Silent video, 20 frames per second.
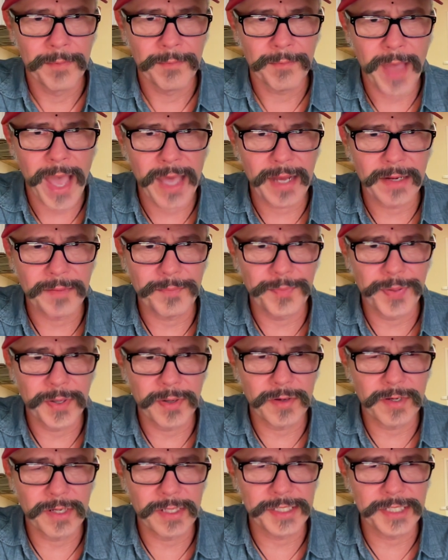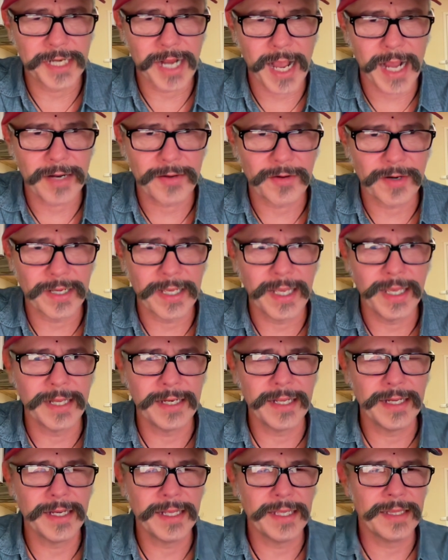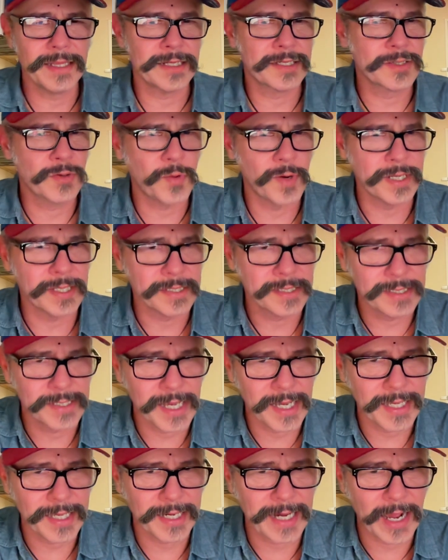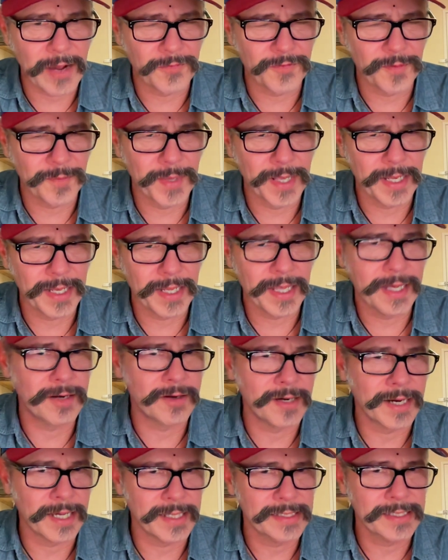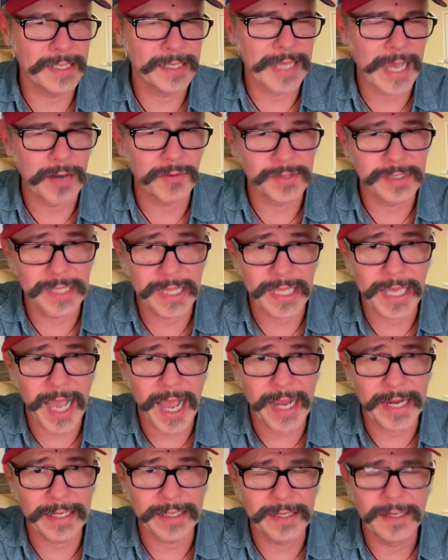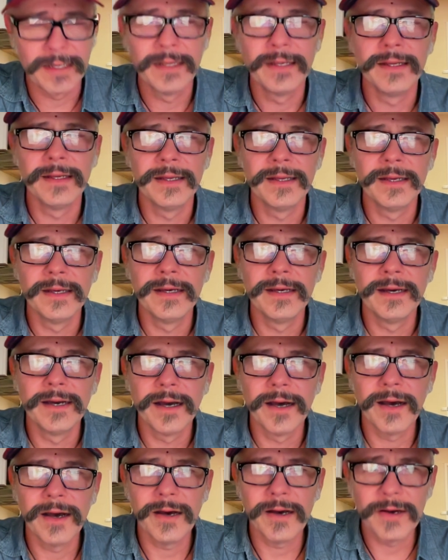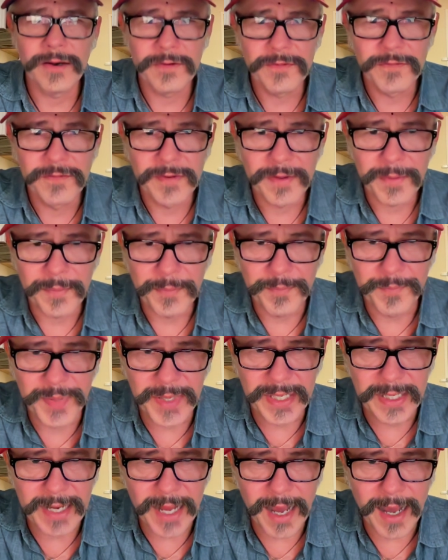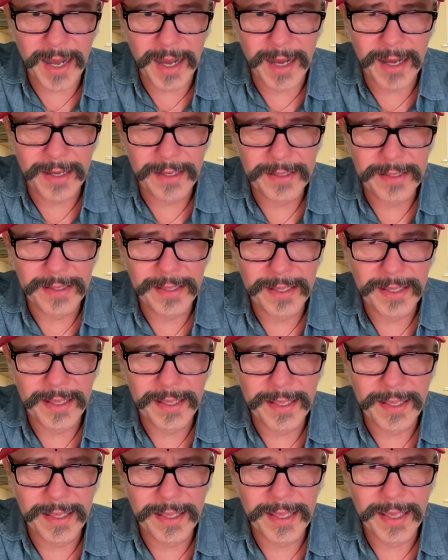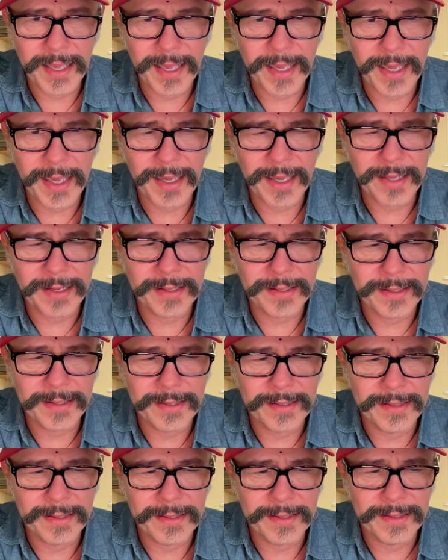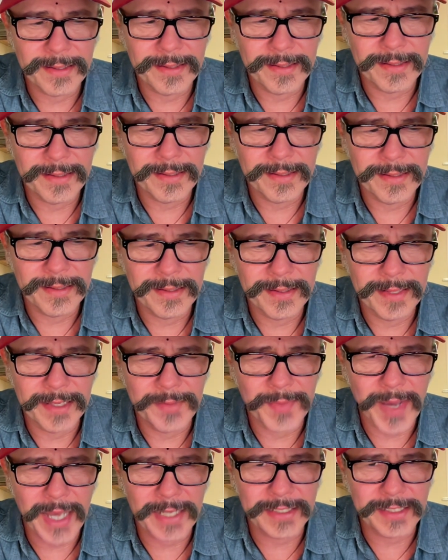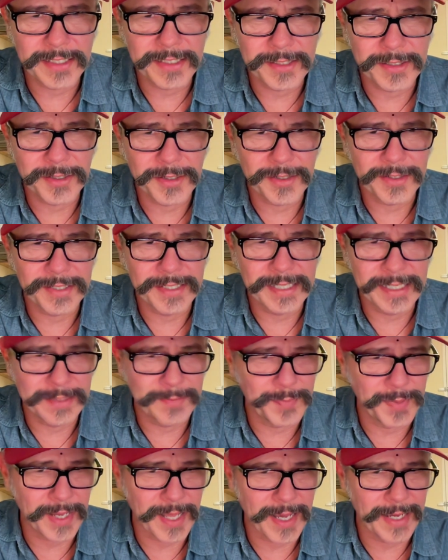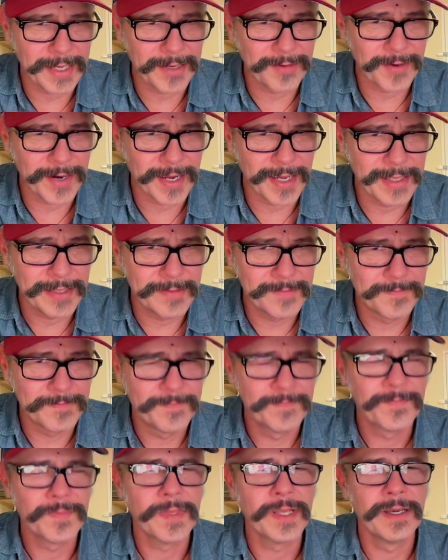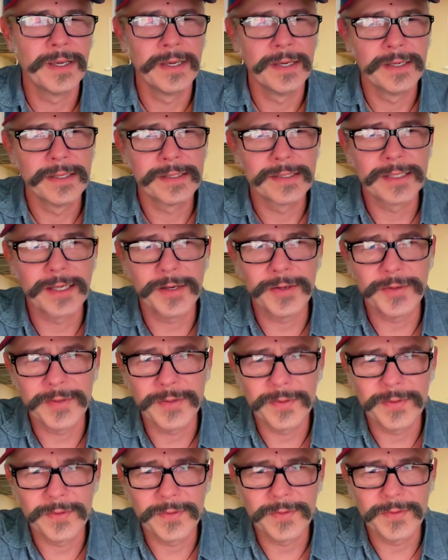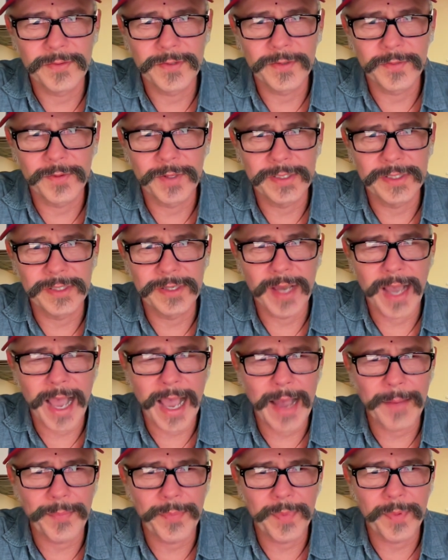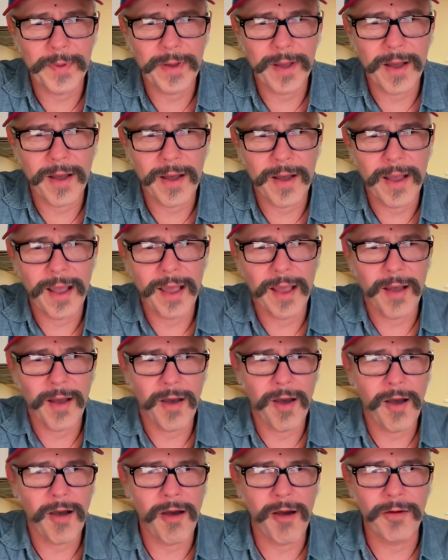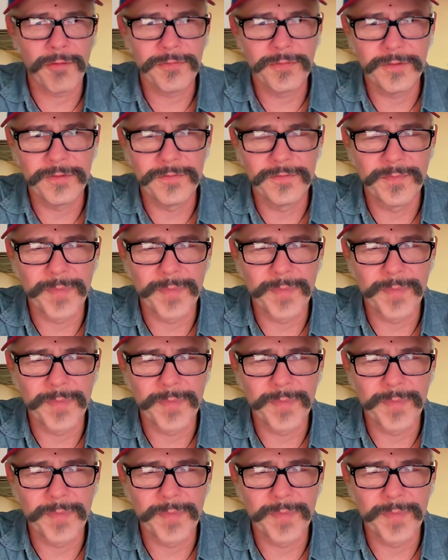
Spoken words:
Manipura chakra ended in the 22nd alphabet letter, and I said that was the height of Bina and the Magister Templi grade. So once you hop off of